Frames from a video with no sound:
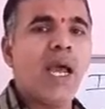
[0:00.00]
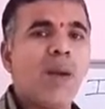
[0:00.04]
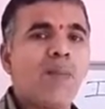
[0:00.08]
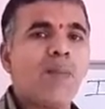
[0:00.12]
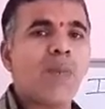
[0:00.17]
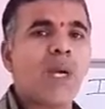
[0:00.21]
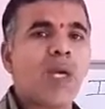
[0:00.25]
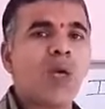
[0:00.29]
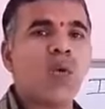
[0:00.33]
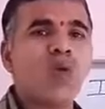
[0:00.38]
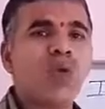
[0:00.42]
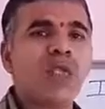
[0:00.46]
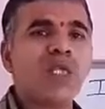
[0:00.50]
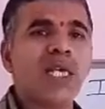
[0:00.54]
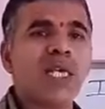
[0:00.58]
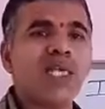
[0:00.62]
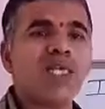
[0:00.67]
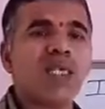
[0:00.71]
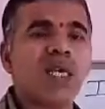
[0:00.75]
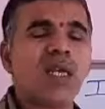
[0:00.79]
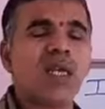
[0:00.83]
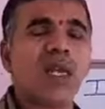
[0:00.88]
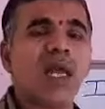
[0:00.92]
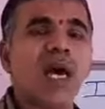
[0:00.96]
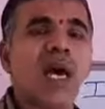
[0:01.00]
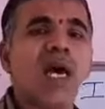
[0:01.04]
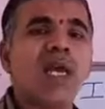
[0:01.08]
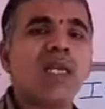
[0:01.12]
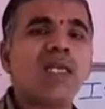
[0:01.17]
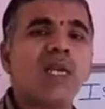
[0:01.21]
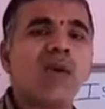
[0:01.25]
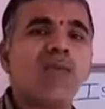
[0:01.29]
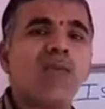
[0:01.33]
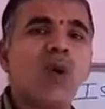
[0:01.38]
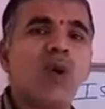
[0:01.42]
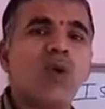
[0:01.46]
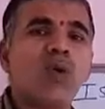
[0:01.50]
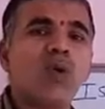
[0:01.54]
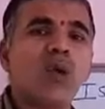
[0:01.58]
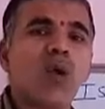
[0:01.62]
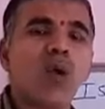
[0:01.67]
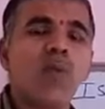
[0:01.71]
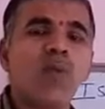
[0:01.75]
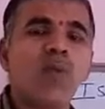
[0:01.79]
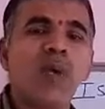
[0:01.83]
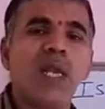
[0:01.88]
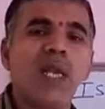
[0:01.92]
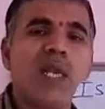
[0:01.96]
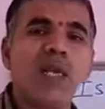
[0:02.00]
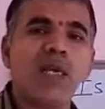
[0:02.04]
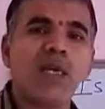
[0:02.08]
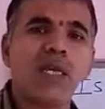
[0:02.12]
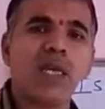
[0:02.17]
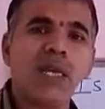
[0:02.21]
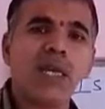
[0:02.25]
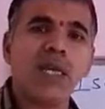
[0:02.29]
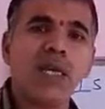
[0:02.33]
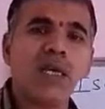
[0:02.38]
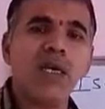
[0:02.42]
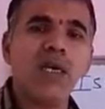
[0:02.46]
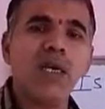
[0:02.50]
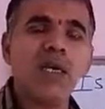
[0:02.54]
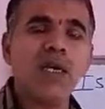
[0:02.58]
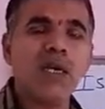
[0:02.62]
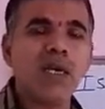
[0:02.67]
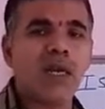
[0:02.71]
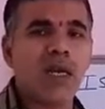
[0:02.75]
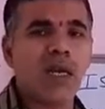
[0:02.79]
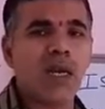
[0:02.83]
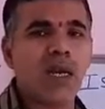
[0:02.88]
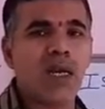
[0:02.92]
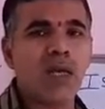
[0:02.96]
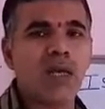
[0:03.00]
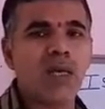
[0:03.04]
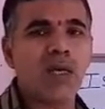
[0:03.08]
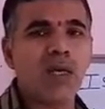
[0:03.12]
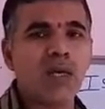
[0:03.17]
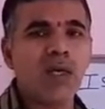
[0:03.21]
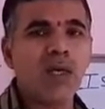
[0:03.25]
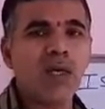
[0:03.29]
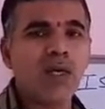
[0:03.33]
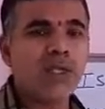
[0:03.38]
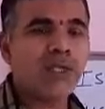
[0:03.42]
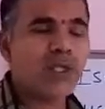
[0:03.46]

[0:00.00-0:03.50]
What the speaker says: and produces a large amount of electric current.